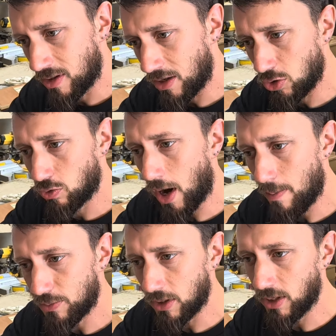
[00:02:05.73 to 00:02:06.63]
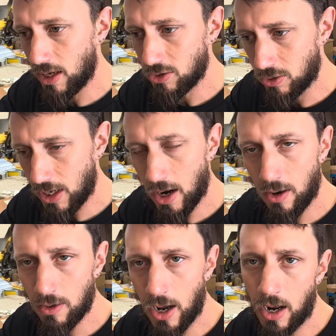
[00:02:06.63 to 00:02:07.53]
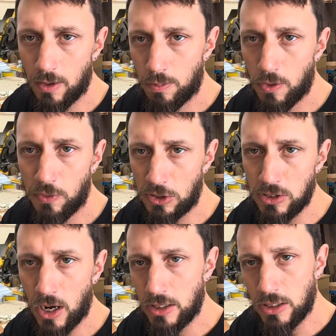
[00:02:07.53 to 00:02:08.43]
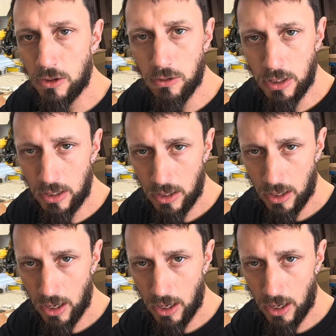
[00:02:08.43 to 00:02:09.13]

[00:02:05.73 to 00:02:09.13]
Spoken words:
to then drop the laser down at a perfect 90-degree